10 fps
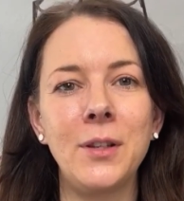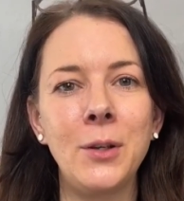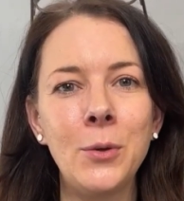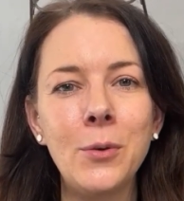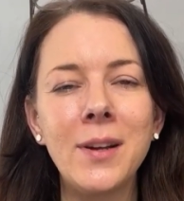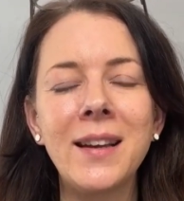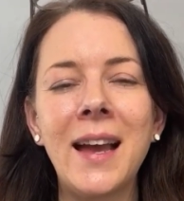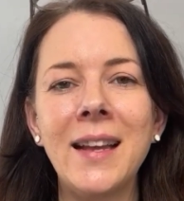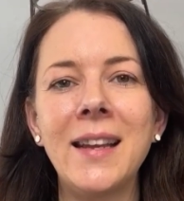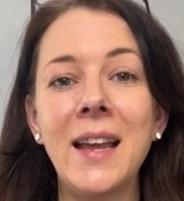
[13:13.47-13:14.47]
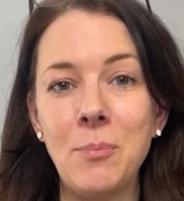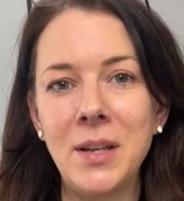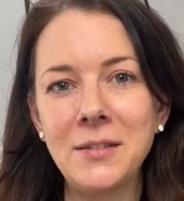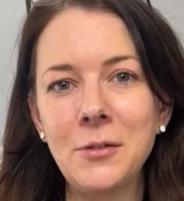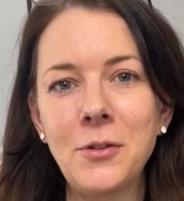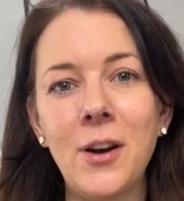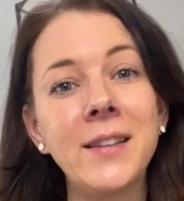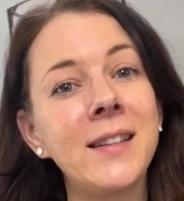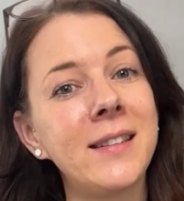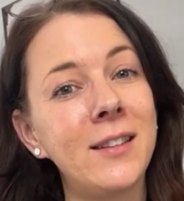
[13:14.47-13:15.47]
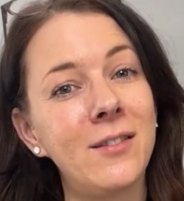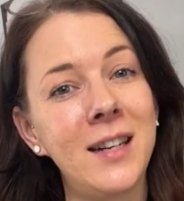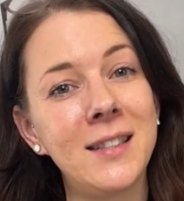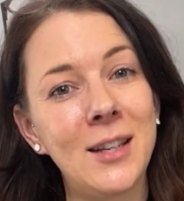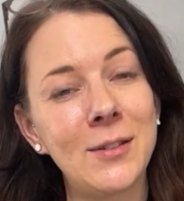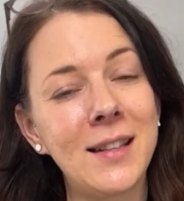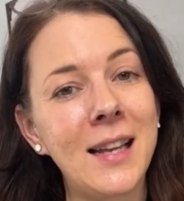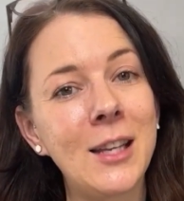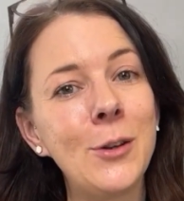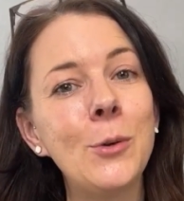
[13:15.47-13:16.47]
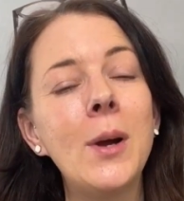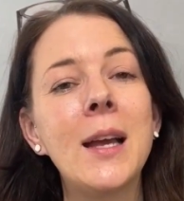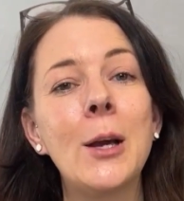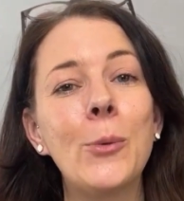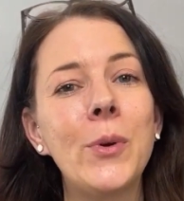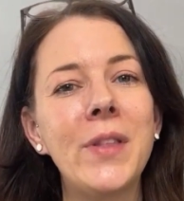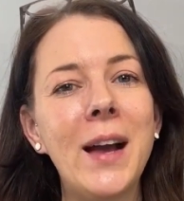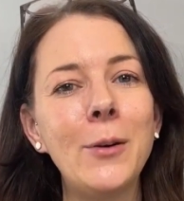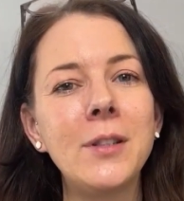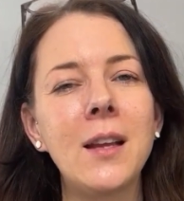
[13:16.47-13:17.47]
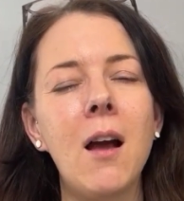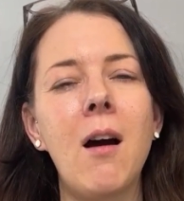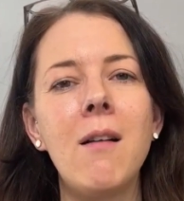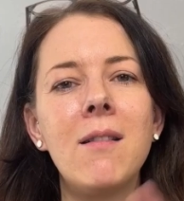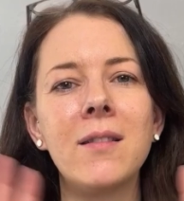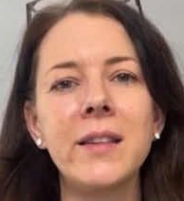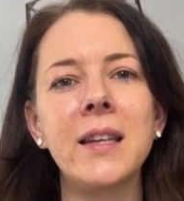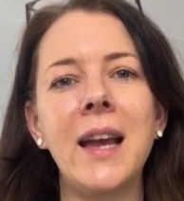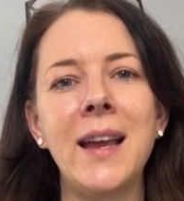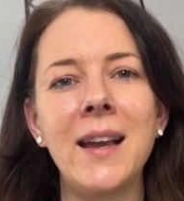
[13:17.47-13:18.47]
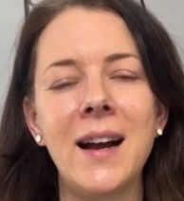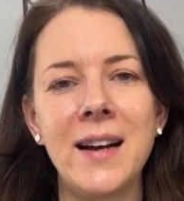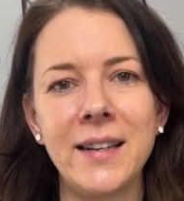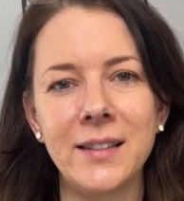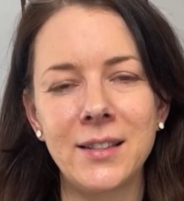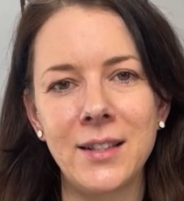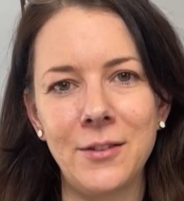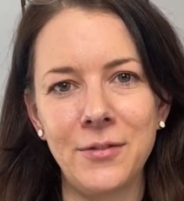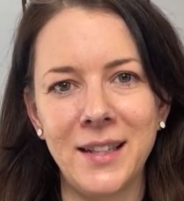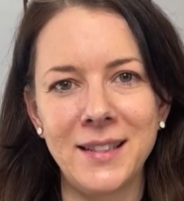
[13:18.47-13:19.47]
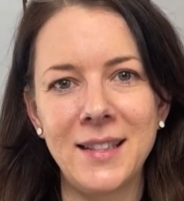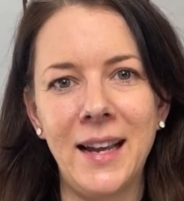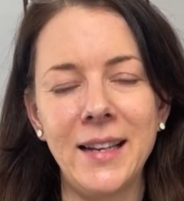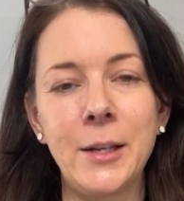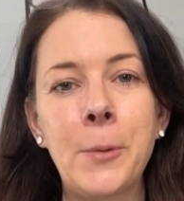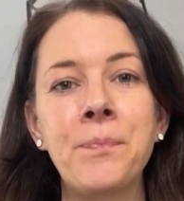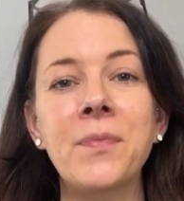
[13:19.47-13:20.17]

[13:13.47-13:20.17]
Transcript: You get a piece of content that really sounds like you without all the AI stuff inside.